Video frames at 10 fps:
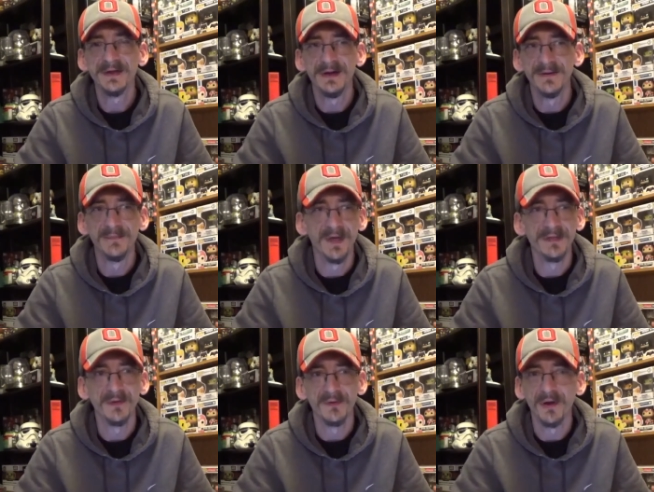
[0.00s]
Um,
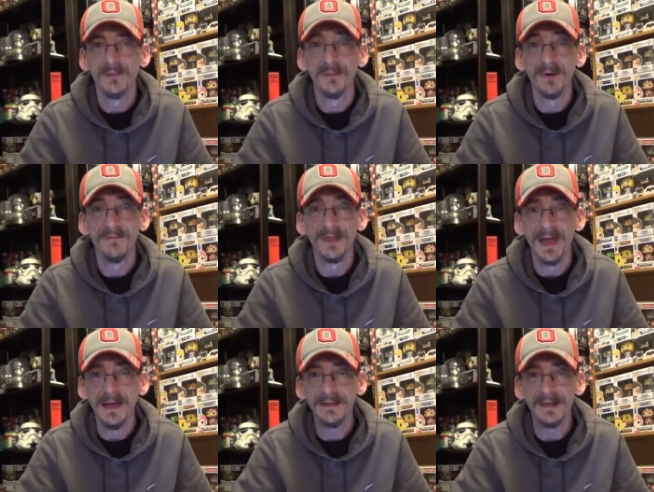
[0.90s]
nothing will come above that.